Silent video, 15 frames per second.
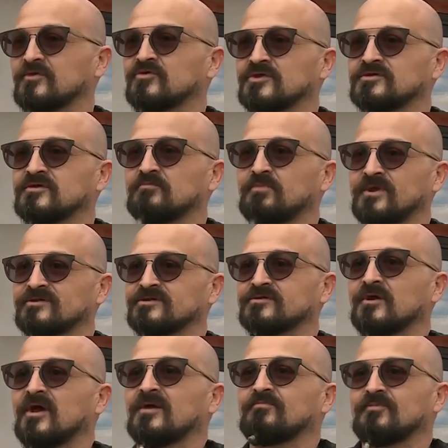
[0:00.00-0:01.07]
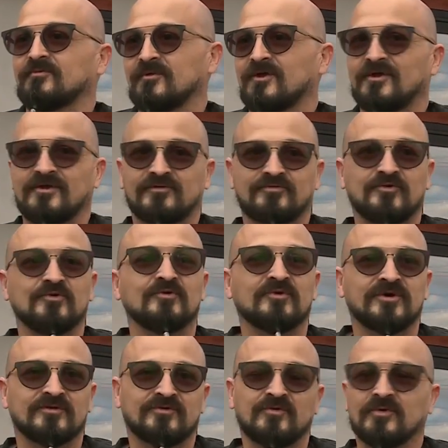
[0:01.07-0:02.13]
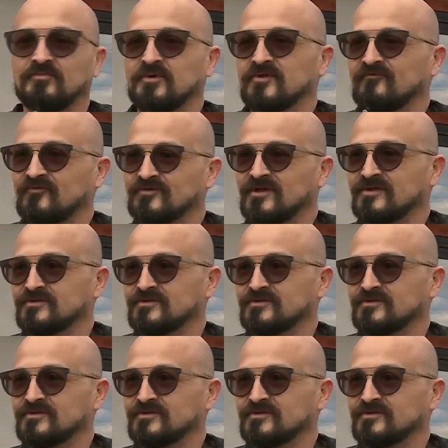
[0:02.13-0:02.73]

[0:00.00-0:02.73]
we're just a pit stop to a, uh, to a, beautiful